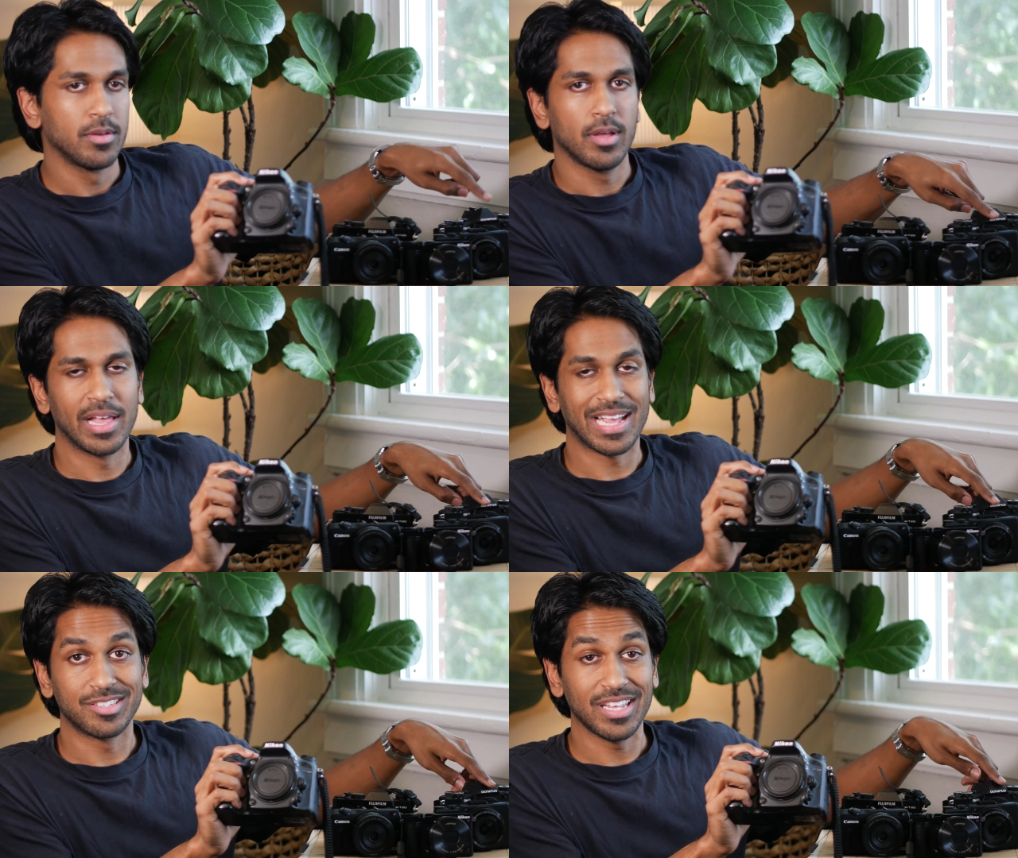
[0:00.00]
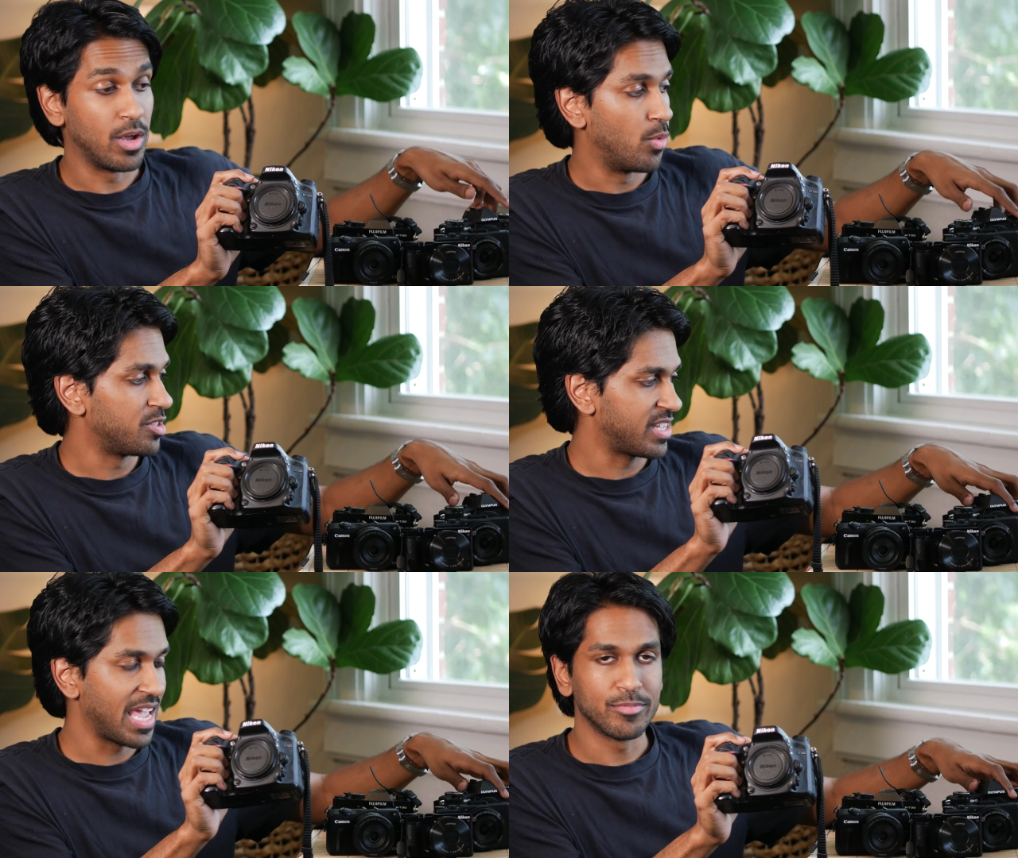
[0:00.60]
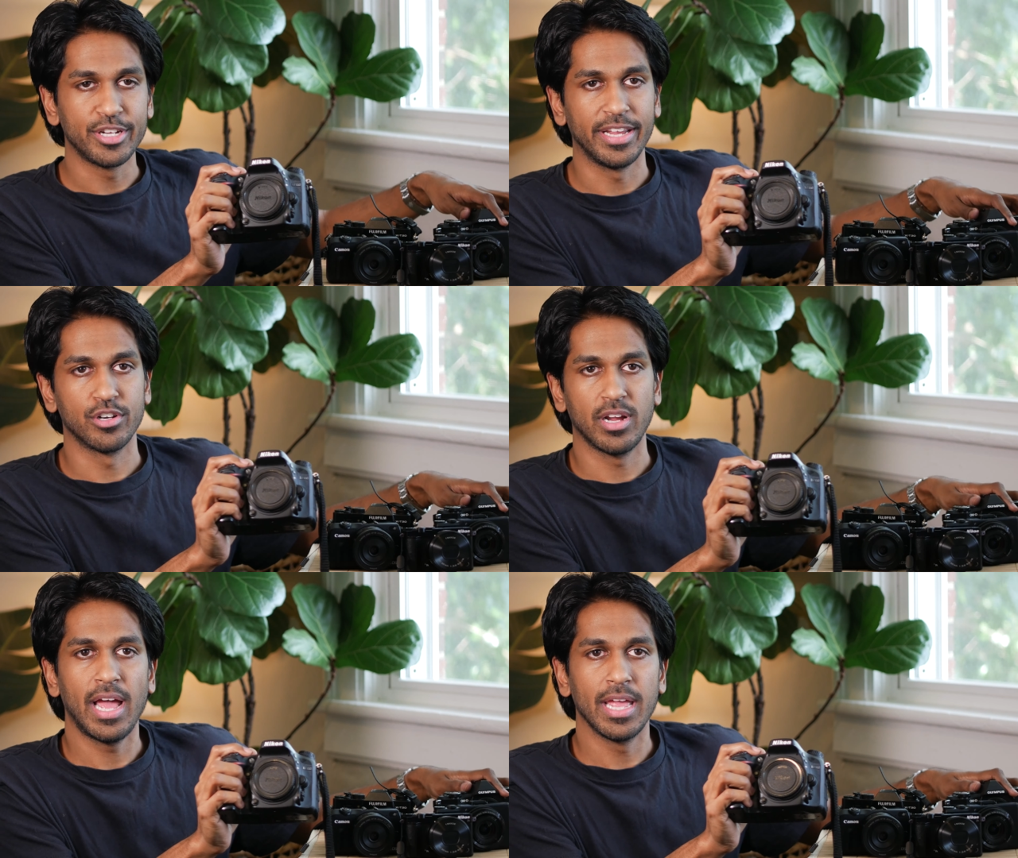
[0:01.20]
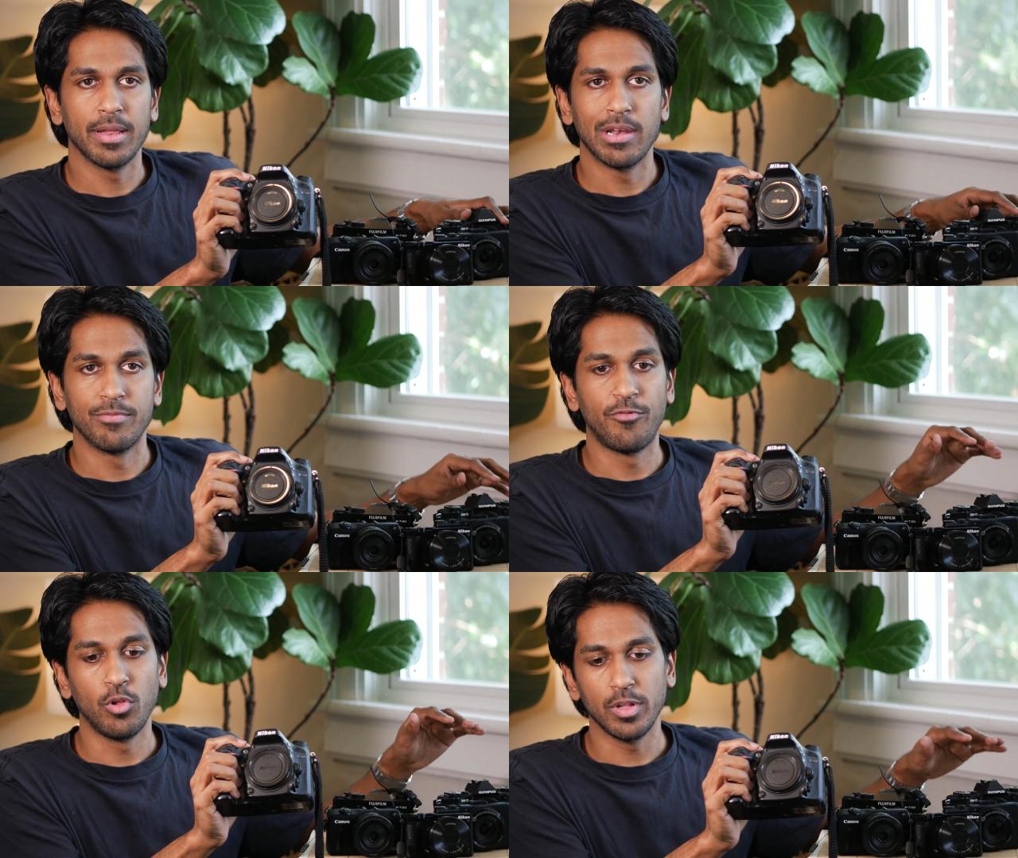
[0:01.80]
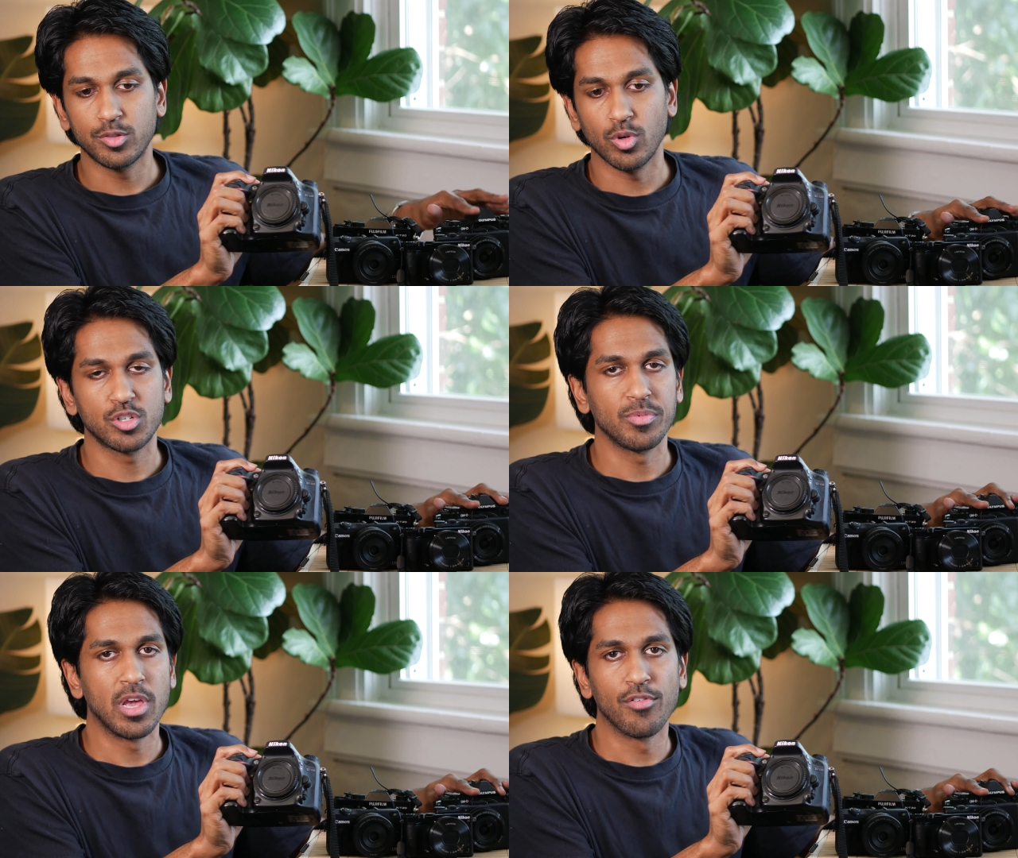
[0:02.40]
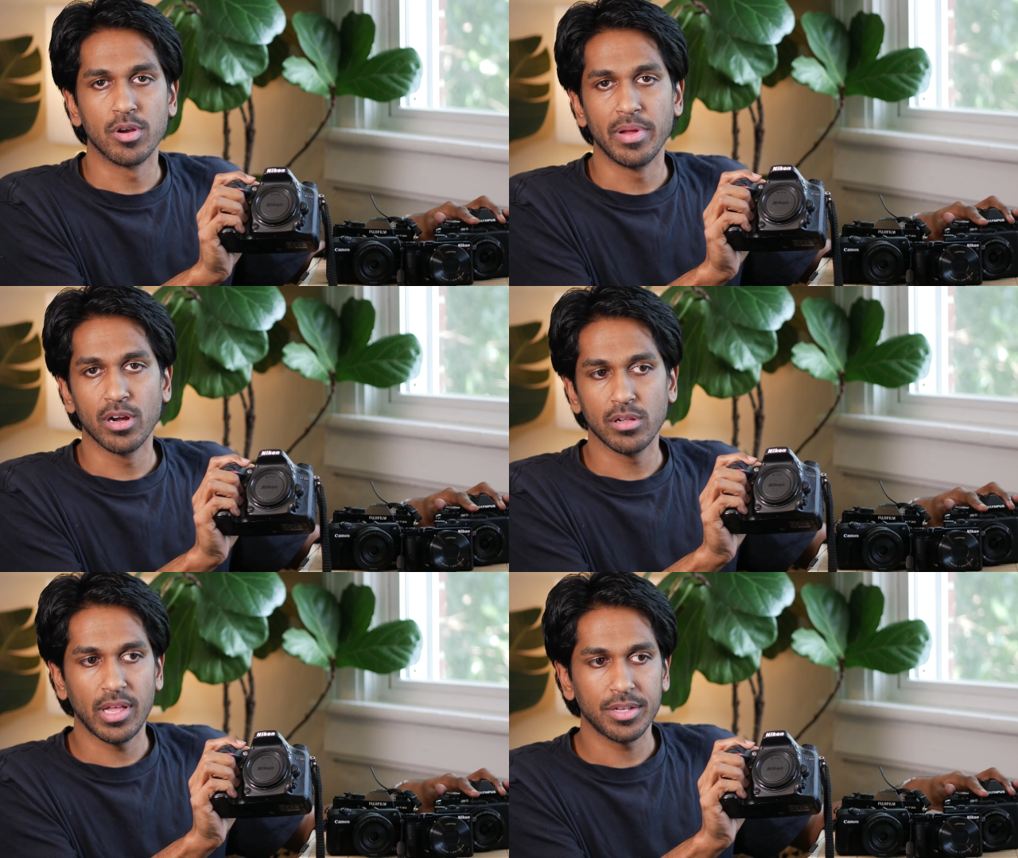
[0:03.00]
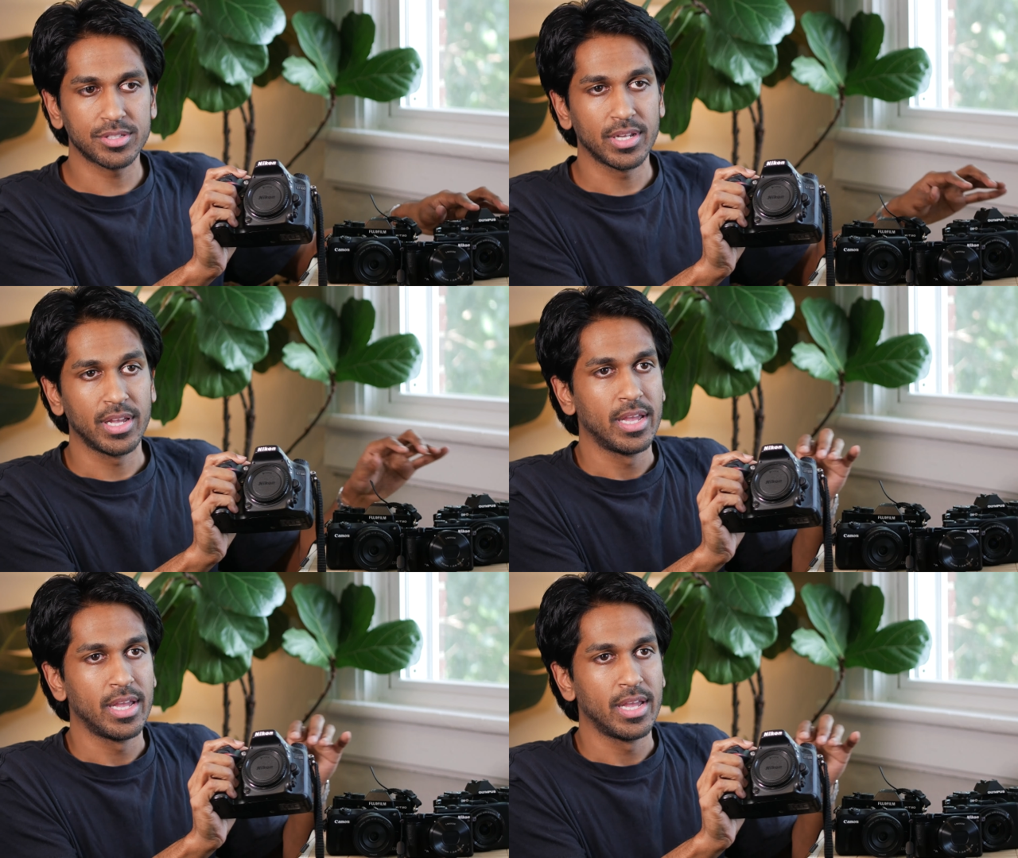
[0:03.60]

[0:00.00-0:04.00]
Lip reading: And like I said, that was a game changer. It fully switched me over to mirrorless,